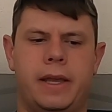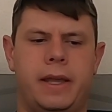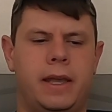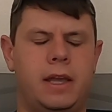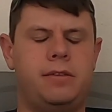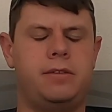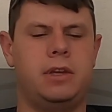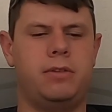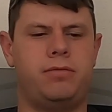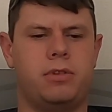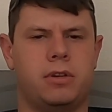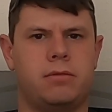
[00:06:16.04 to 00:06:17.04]
gets
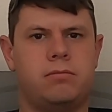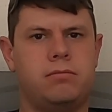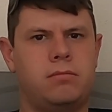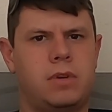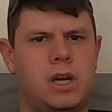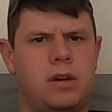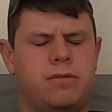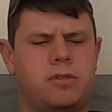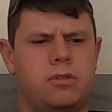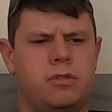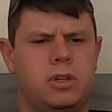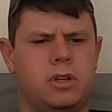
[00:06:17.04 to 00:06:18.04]
different
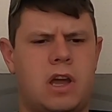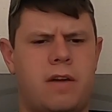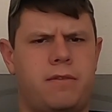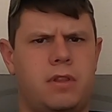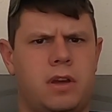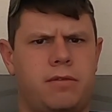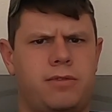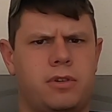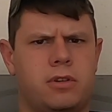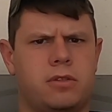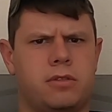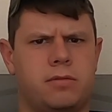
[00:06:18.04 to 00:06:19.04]
after that
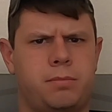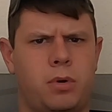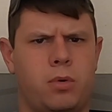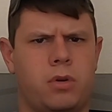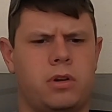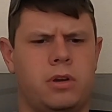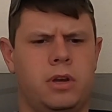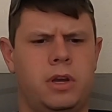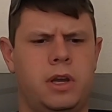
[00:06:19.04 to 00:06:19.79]
first pour.